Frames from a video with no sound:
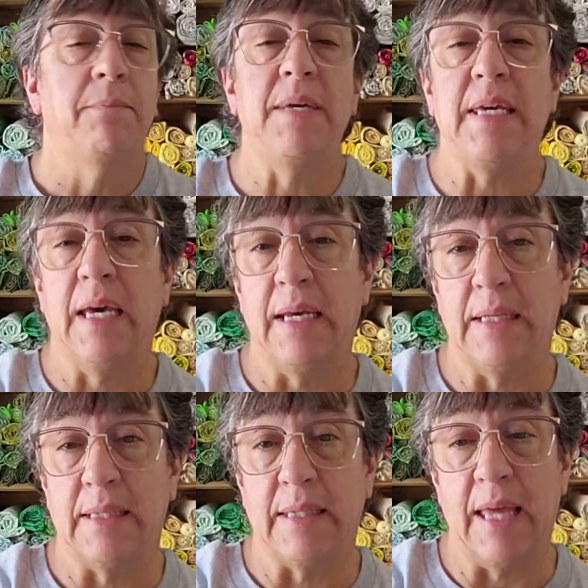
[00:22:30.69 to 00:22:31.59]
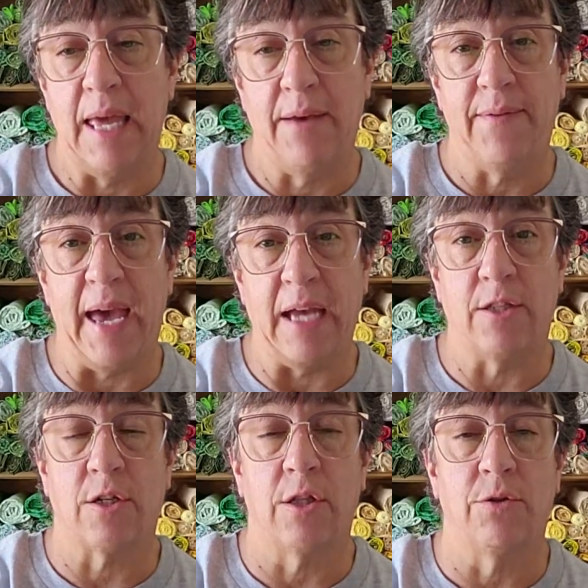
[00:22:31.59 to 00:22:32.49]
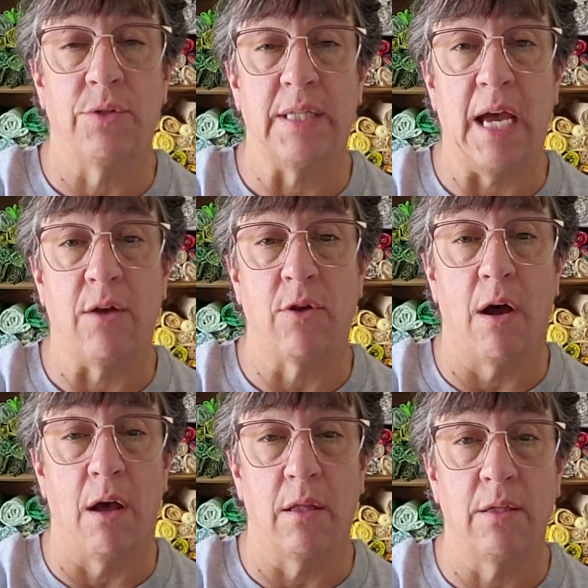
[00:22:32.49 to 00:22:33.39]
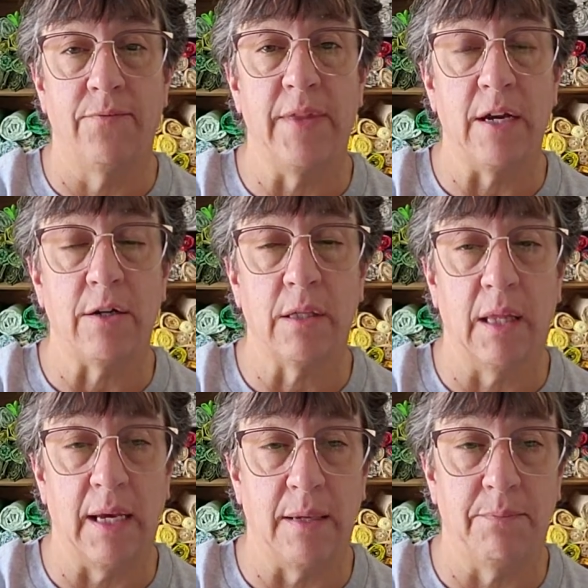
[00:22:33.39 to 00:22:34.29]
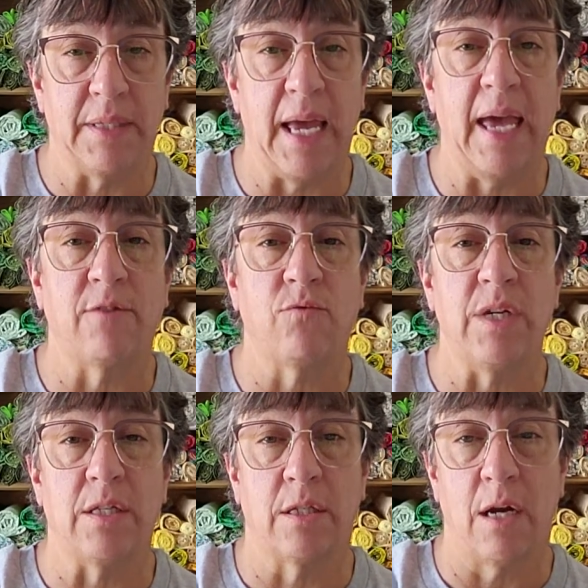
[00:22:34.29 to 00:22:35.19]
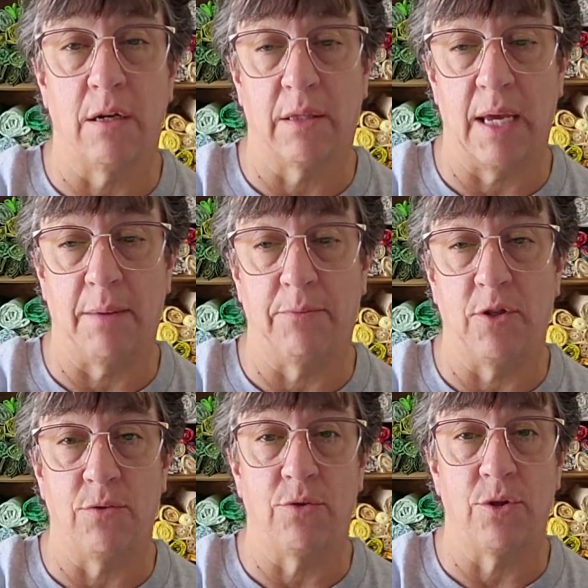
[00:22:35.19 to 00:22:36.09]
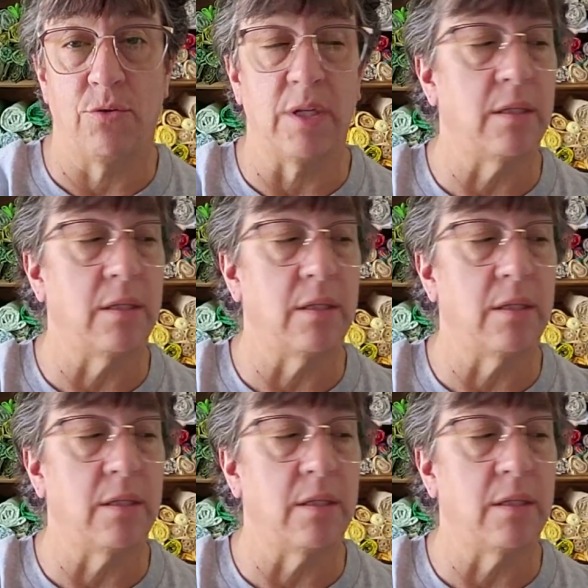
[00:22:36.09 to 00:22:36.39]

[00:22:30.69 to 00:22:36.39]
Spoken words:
because they have had to close down all of their clubs and restart them due to